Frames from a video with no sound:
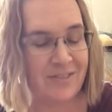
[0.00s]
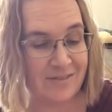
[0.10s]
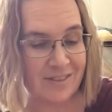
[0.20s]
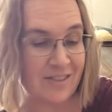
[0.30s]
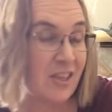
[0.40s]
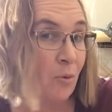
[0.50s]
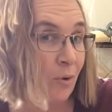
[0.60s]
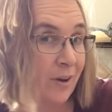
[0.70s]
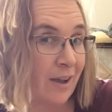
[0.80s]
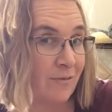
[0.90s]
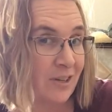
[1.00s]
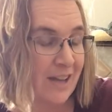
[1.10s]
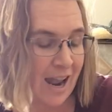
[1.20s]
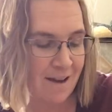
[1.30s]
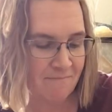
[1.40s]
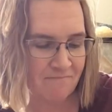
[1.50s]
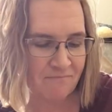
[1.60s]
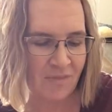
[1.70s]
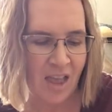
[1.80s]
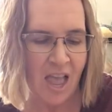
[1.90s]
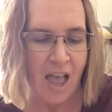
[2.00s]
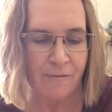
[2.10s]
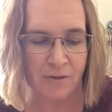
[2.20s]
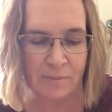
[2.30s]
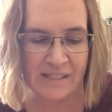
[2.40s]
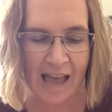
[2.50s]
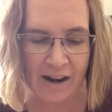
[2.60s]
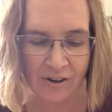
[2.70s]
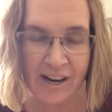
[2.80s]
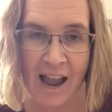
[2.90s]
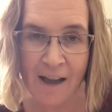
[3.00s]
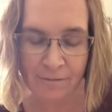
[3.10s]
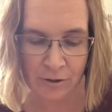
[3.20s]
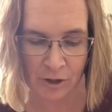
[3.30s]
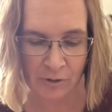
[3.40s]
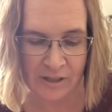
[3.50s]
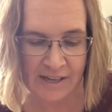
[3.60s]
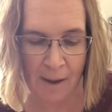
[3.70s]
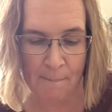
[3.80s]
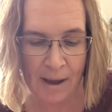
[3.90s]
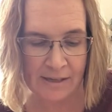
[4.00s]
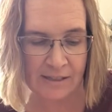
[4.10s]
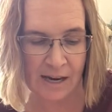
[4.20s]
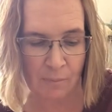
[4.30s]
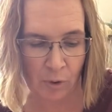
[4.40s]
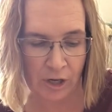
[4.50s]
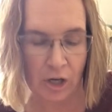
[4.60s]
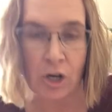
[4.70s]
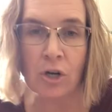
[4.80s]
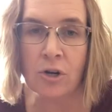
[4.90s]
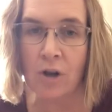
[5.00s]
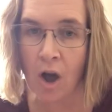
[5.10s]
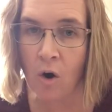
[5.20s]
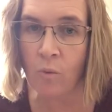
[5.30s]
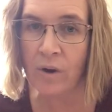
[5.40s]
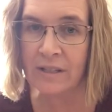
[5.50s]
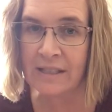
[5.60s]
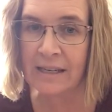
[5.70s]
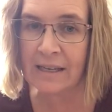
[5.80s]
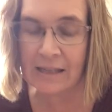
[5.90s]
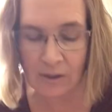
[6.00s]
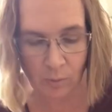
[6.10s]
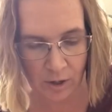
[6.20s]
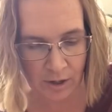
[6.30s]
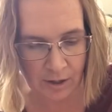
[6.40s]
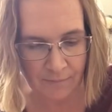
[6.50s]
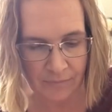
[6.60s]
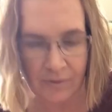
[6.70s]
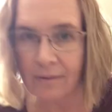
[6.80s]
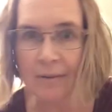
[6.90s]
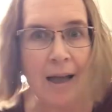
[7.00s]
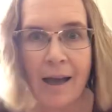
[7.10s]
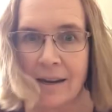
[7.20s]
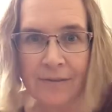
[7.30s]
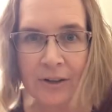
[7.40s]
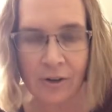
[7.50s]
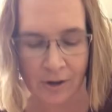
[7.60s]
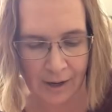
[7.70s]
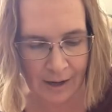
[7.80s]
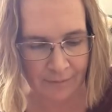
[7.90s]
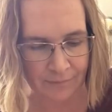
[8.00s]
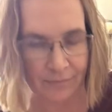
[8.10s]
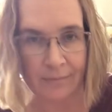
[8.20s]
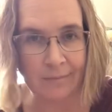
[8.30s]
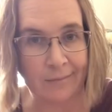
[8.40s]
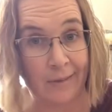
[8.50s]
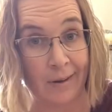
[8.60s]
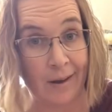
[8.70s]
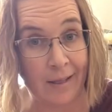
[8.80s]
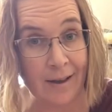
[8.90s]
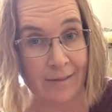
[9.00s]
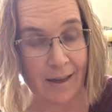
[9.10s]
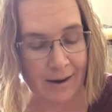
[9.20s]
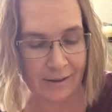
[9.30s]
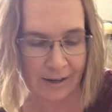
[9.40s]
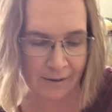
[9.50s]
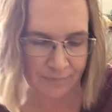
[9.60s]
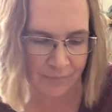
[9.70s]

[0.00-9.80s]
Did they work every day? From Saturday afternoon until Monday morning, no one did any work, not even cooking. I kind of like that idea.